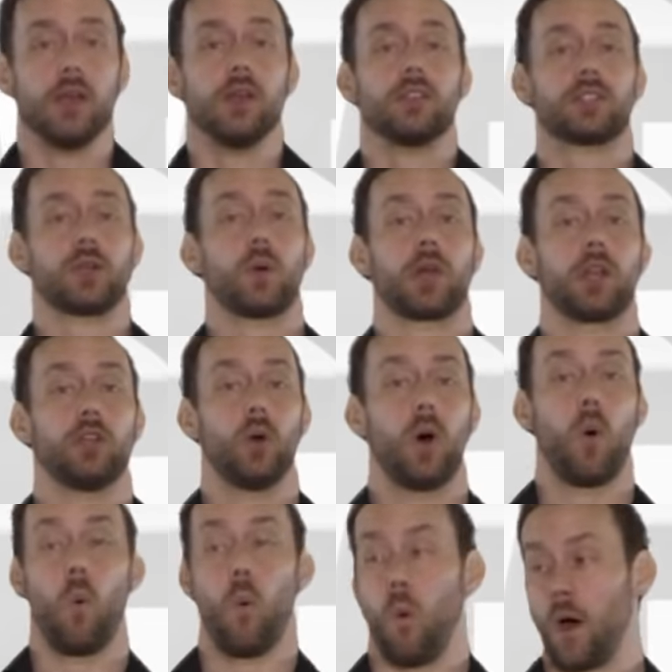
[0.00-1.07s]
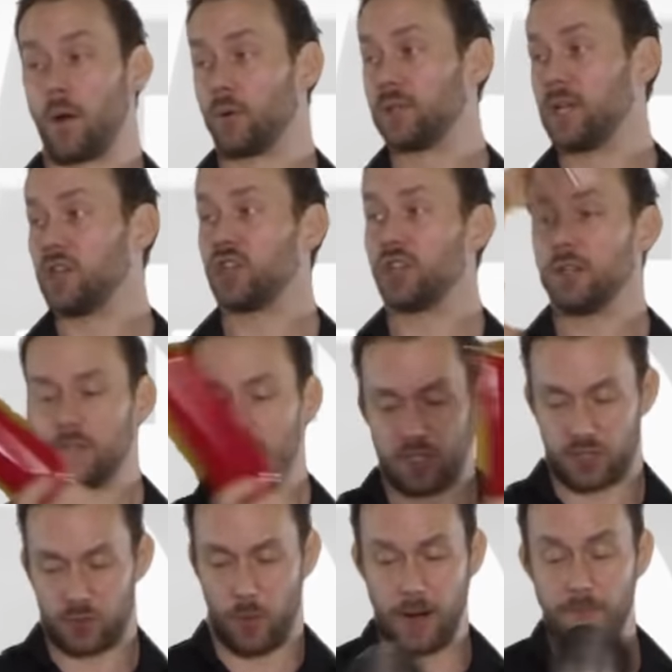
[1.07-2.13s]
So we're going to do a 1 rotation,
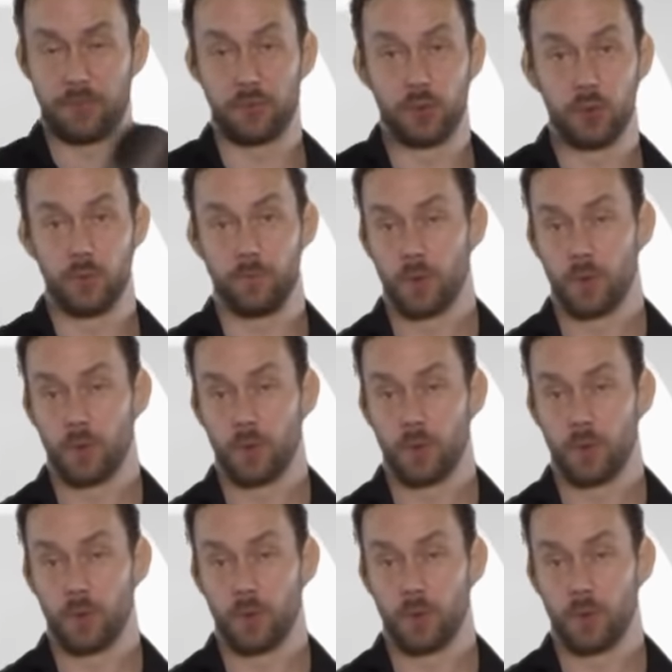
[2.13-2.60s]
swipe through,